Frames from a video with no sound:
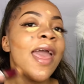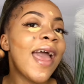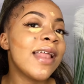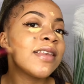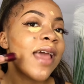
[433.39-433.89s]

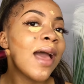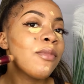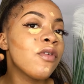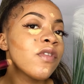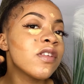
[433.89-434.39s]
and dab
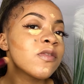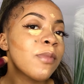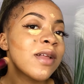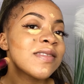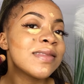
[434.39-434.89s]
over the
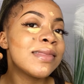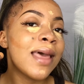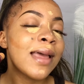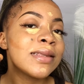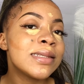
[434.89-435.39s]
spots
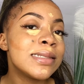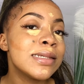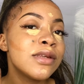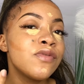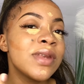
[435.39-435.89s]
that
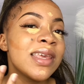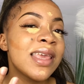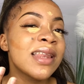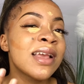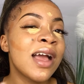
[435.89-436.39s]
didn't really
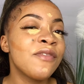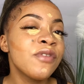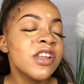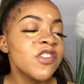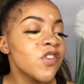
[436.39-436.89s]
get
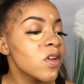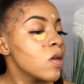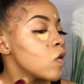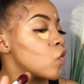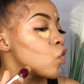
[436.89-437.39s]
coverage,
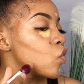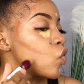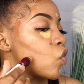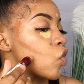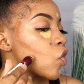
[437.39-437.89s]

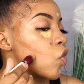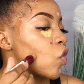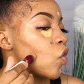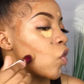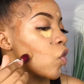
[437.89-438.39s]
like
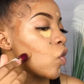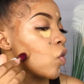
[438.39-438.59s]
here.